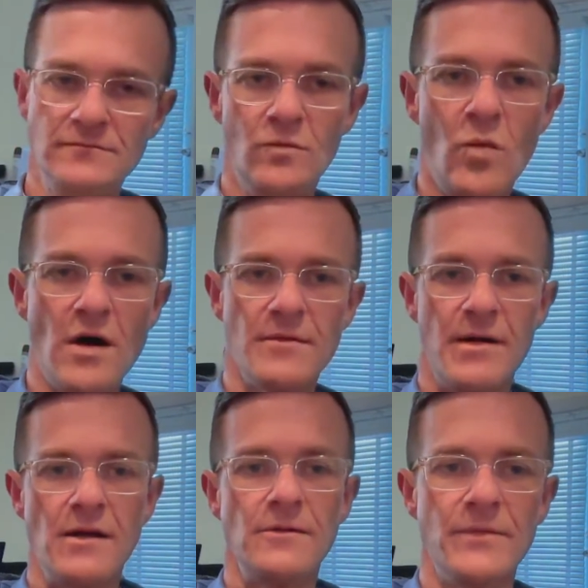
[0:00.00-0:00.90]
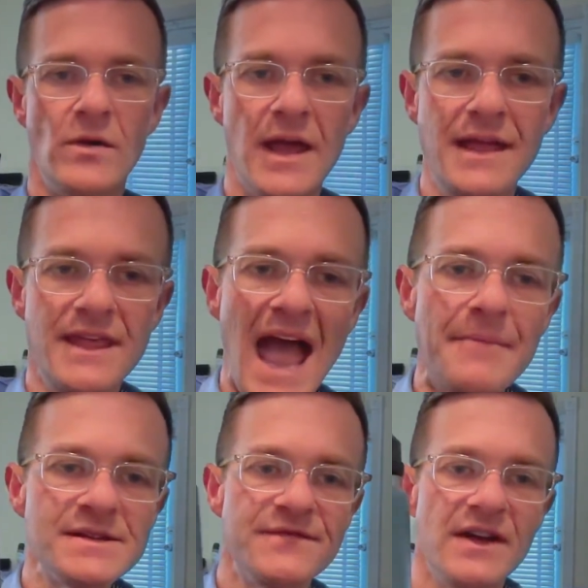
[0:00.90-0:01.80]
water bottle, okay? The
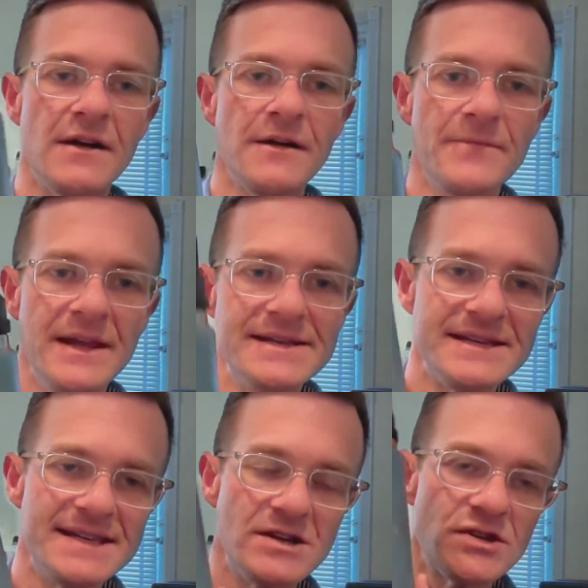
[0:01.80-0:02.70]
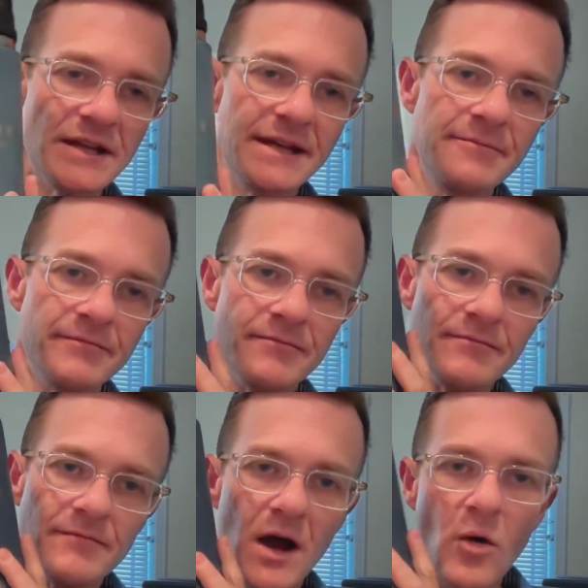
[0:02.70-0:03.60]
atmosphere is essentially
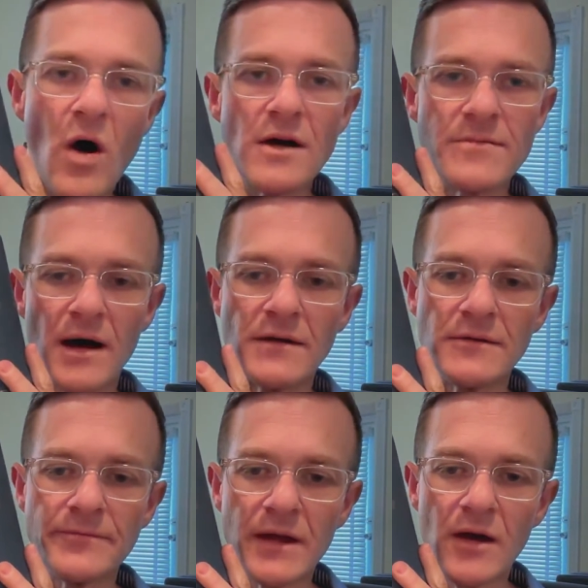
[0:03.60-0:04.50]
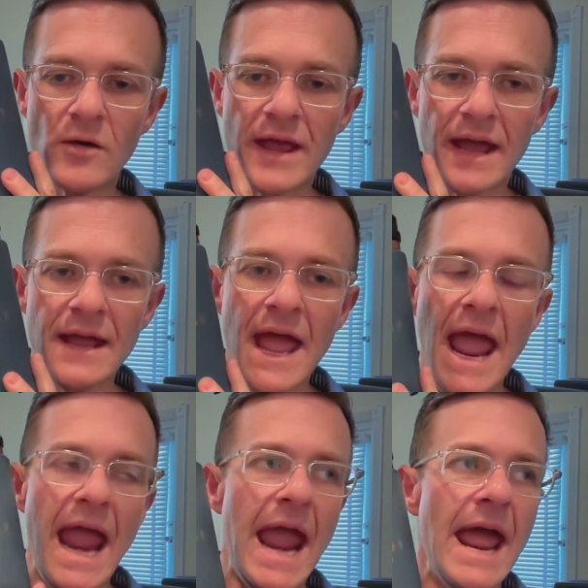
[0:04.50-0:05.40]
a water bottle, okay?
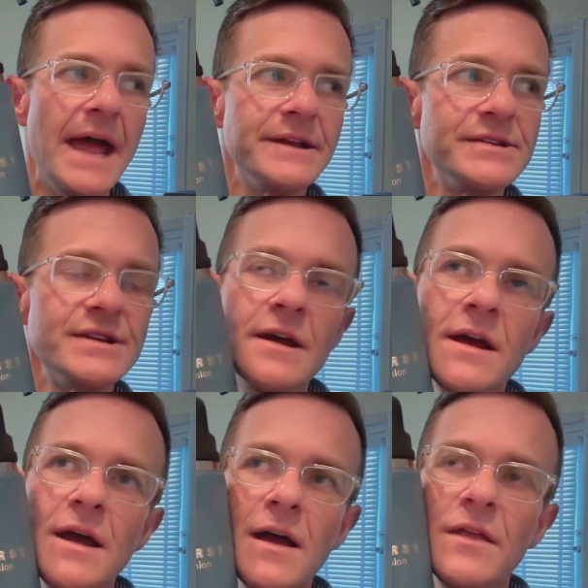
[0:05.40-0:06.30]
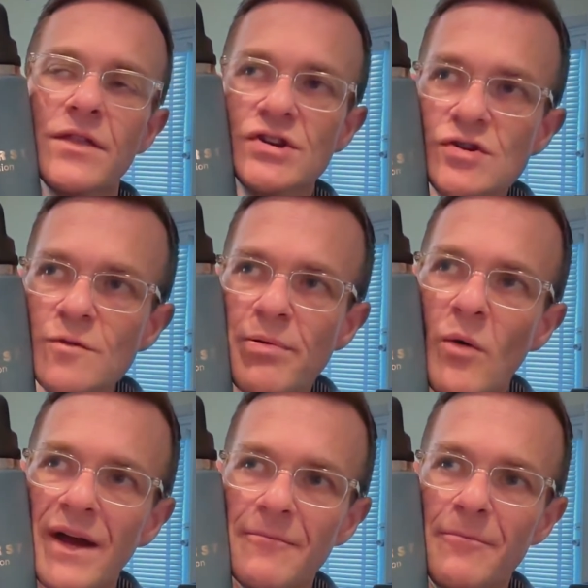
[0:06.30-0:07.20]
And the dew
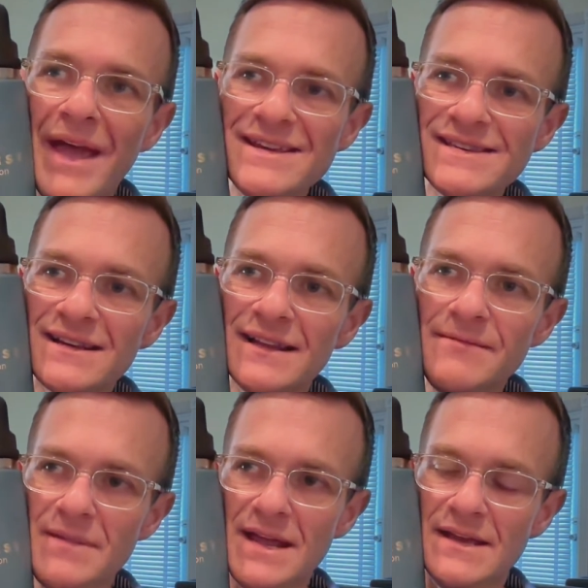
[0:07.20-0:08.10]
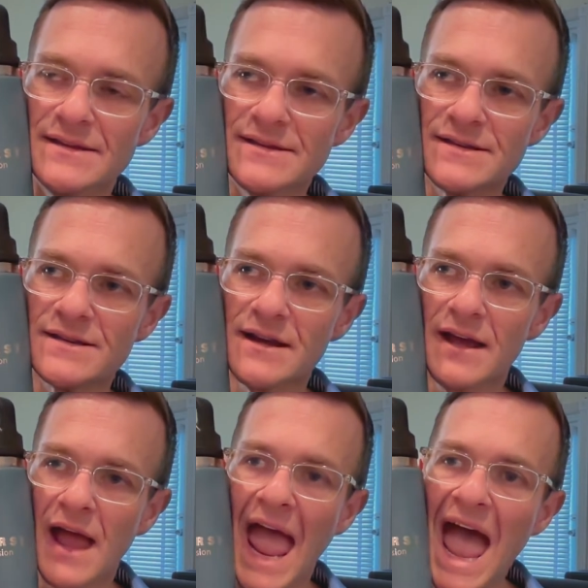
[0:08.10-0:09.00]
point basically means
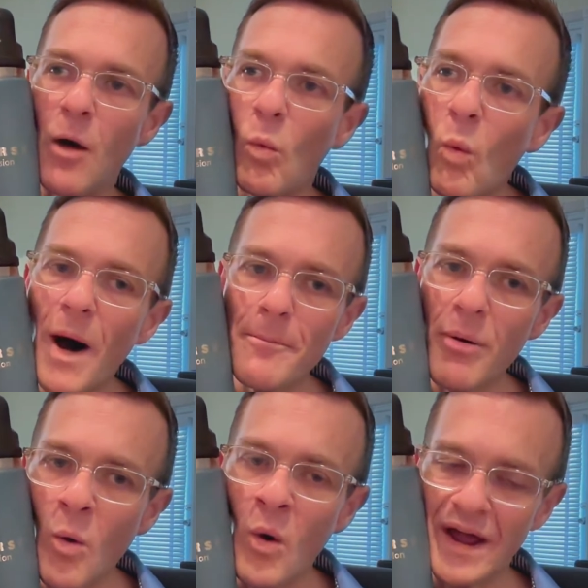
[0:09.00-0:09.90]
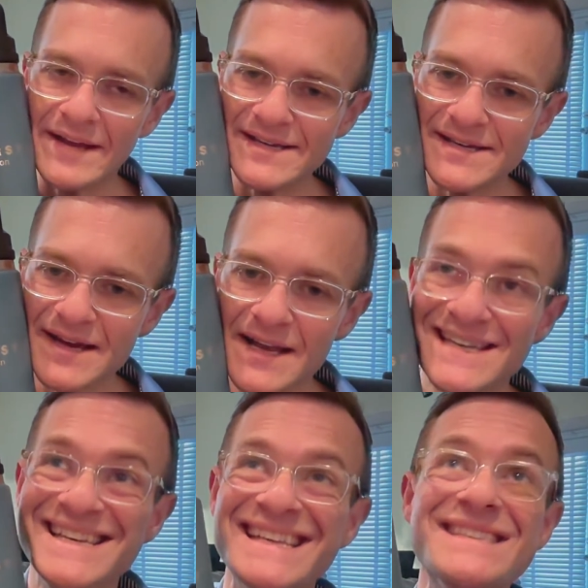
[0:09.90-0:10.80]
at what point
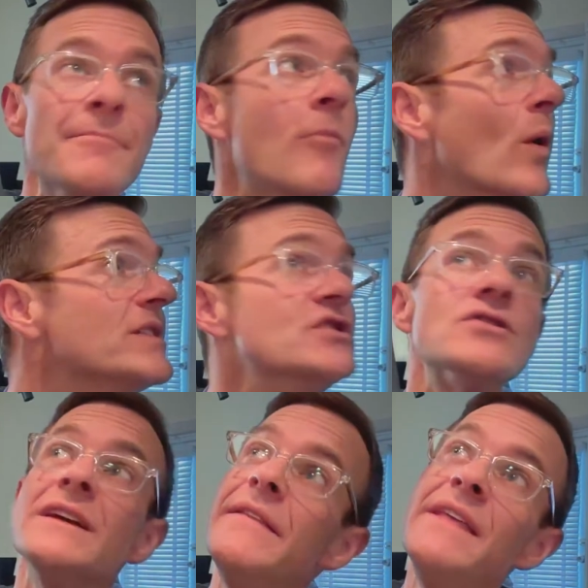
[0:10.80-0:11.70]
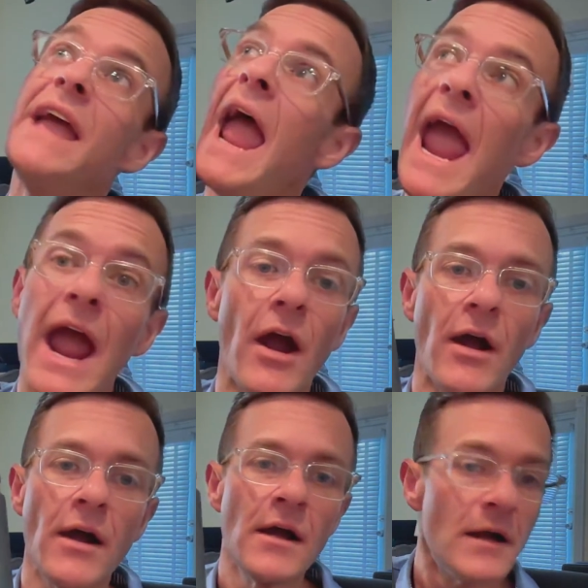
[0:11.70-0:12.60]
does the moisture in the air